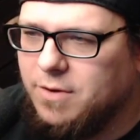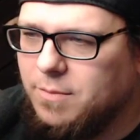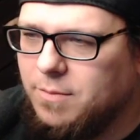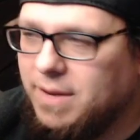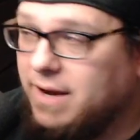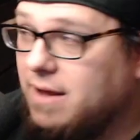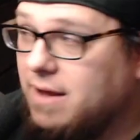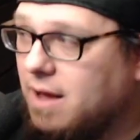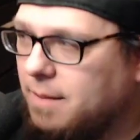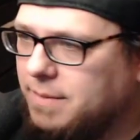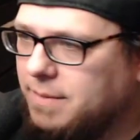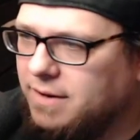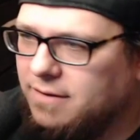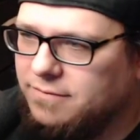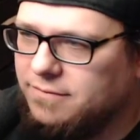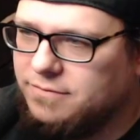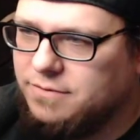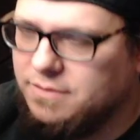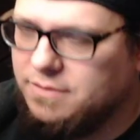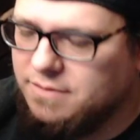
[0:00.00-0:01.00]
copy of
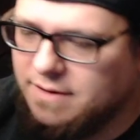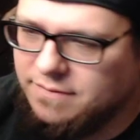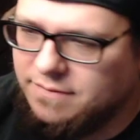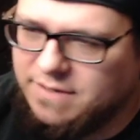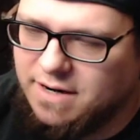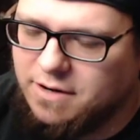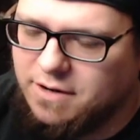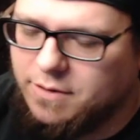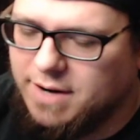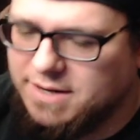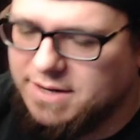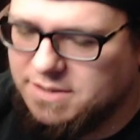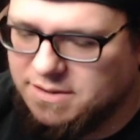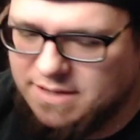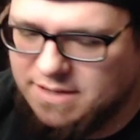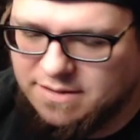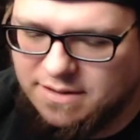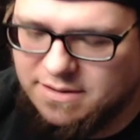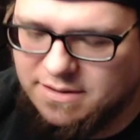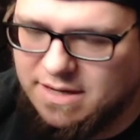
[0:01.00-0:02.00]
Dino Crisis
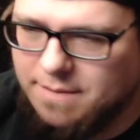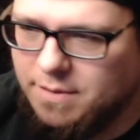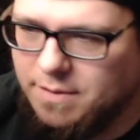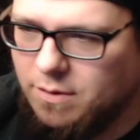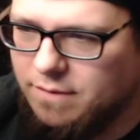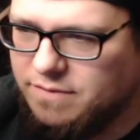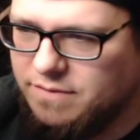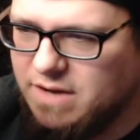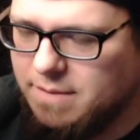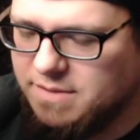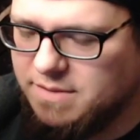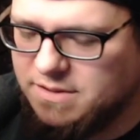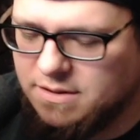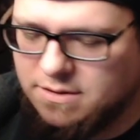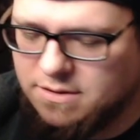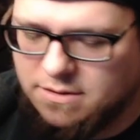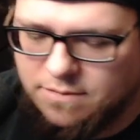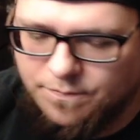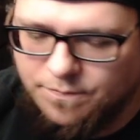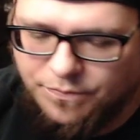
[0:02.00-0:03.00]
has a demo of Nemesis.
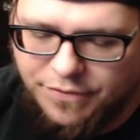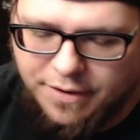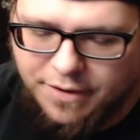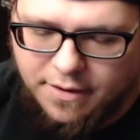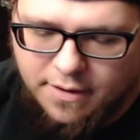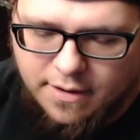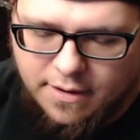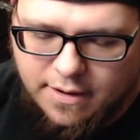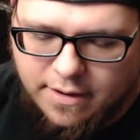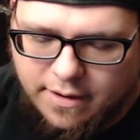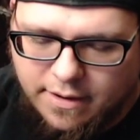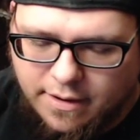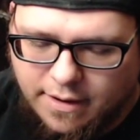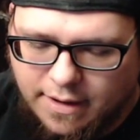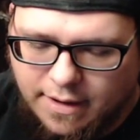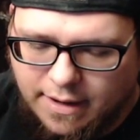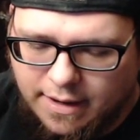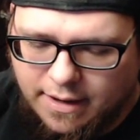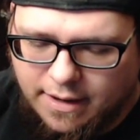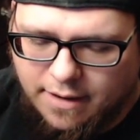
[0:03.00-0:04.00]

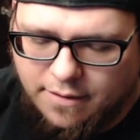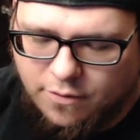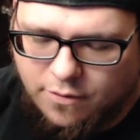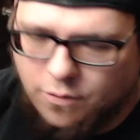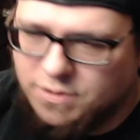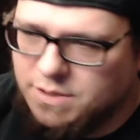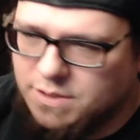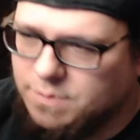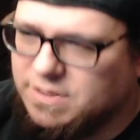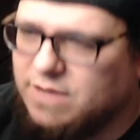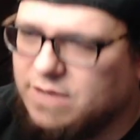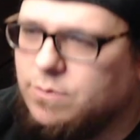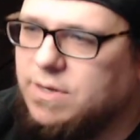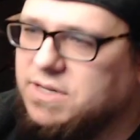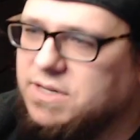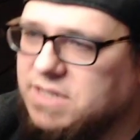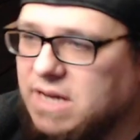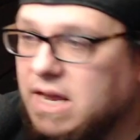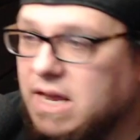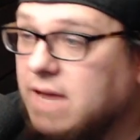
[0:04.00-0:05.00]
And of course, it was like
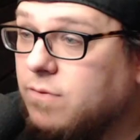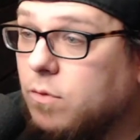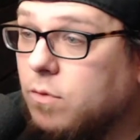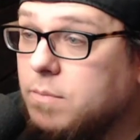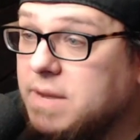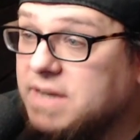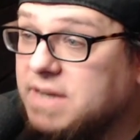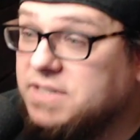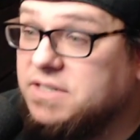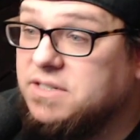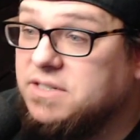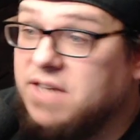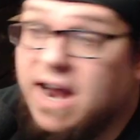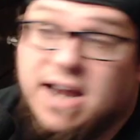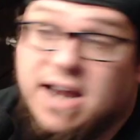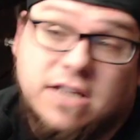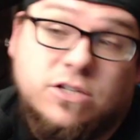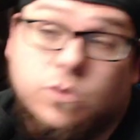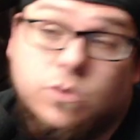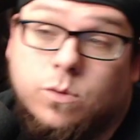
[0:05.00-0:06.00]
Resident Evil meets
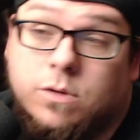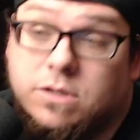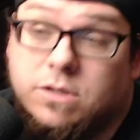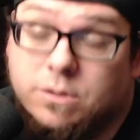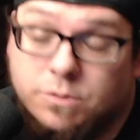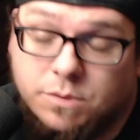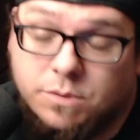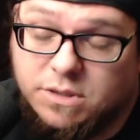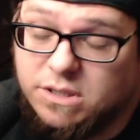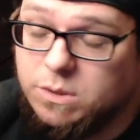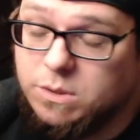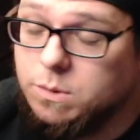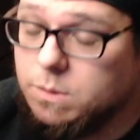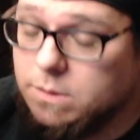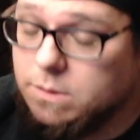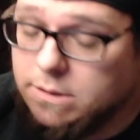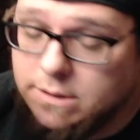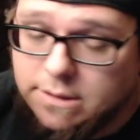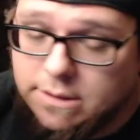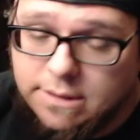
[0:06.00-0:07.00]
dinosaurs. It was really cool.
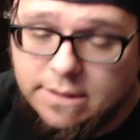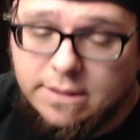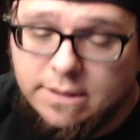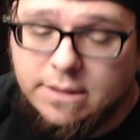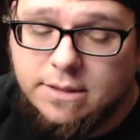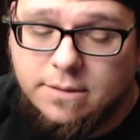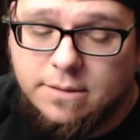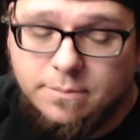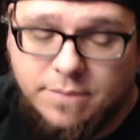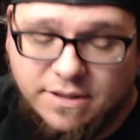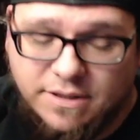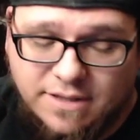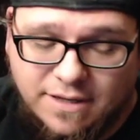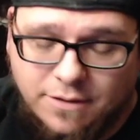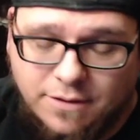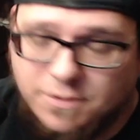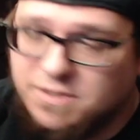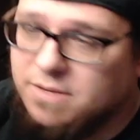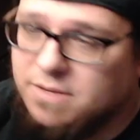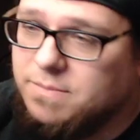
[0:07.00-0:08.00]
But then
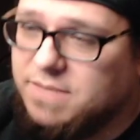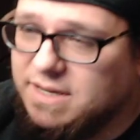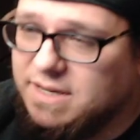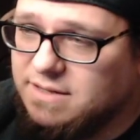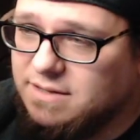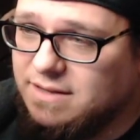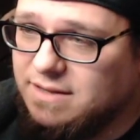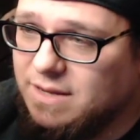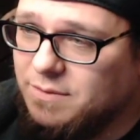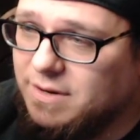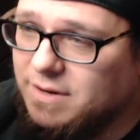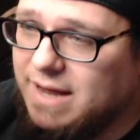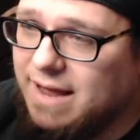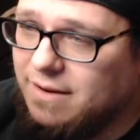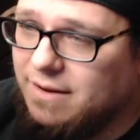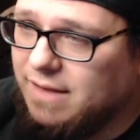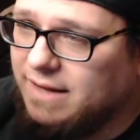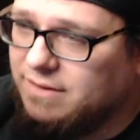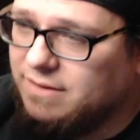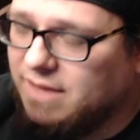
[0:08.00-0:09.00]
there's some things that they would add,
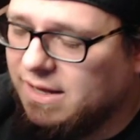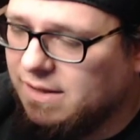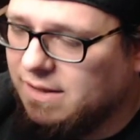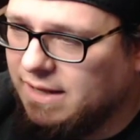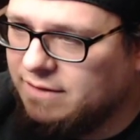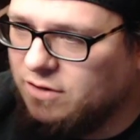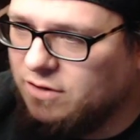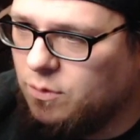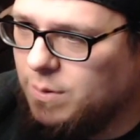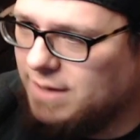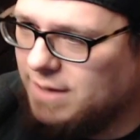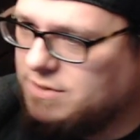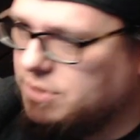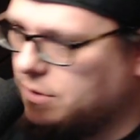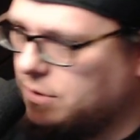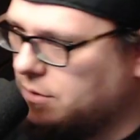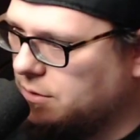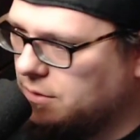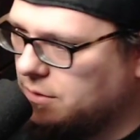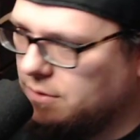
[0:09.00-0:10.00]
like the quick
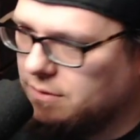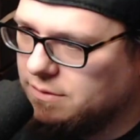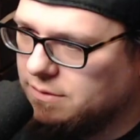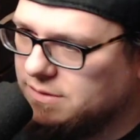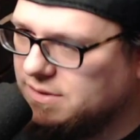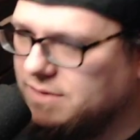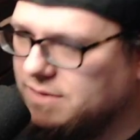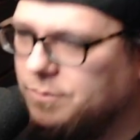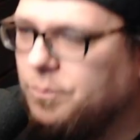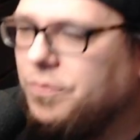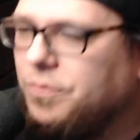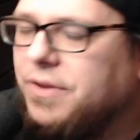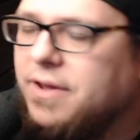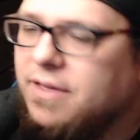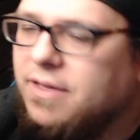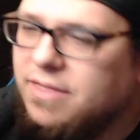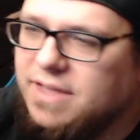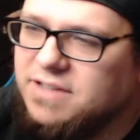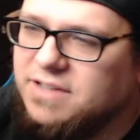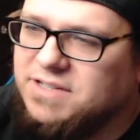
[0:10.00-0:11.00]
turns and
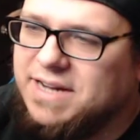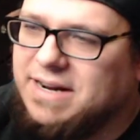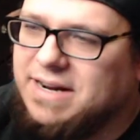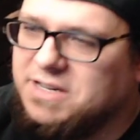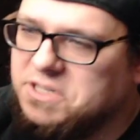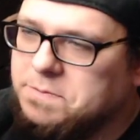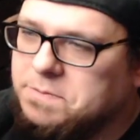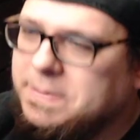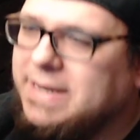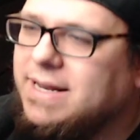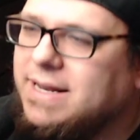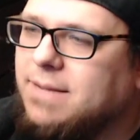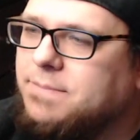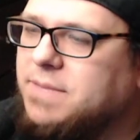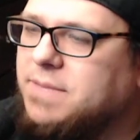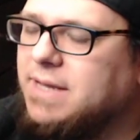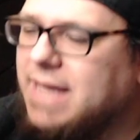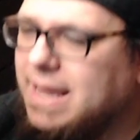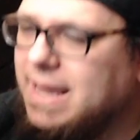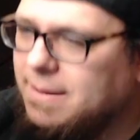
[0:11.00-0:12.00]
things to kind of speed up the
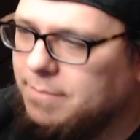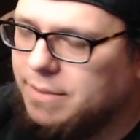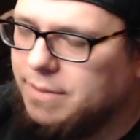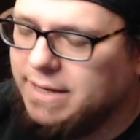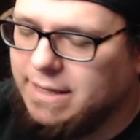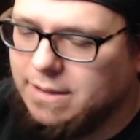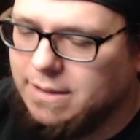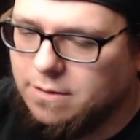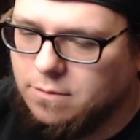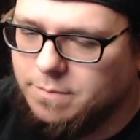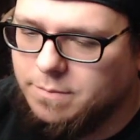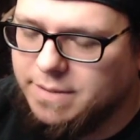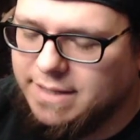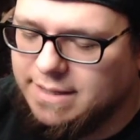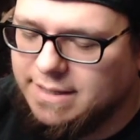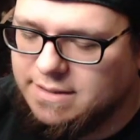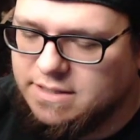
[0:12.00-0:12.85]
gameplay a little bit.